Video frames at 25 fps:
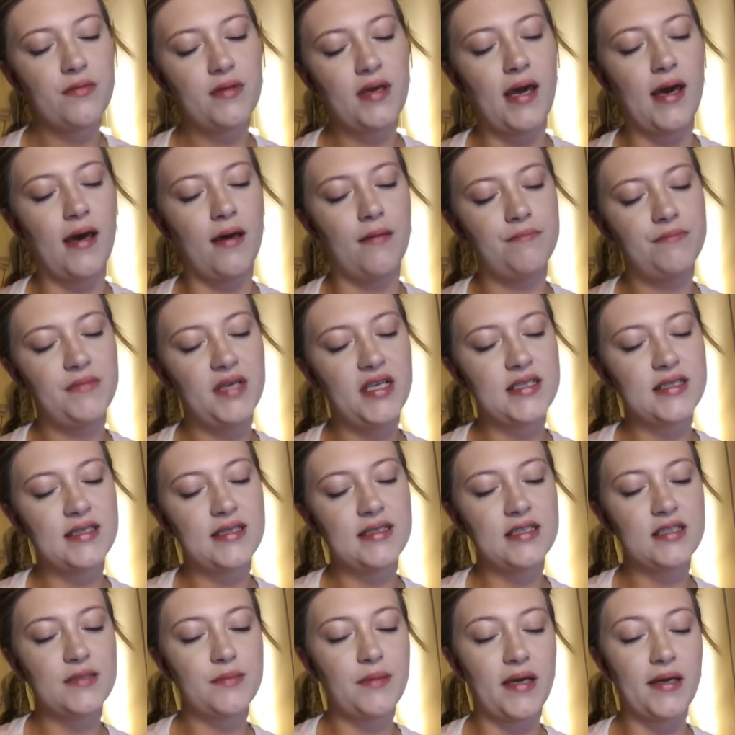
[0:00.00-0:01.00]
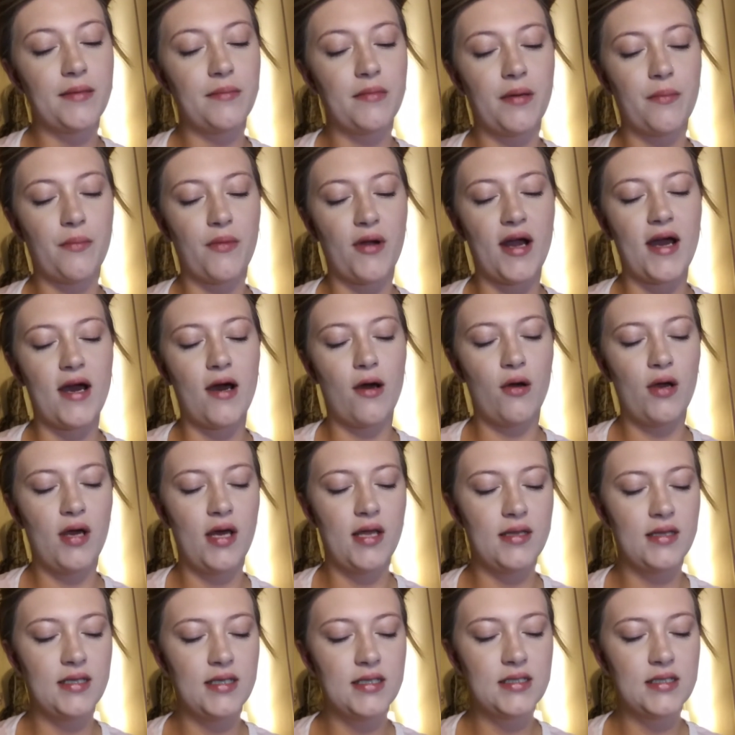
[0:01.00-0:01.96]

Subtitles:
Yeah, Essence Make Me Brow, and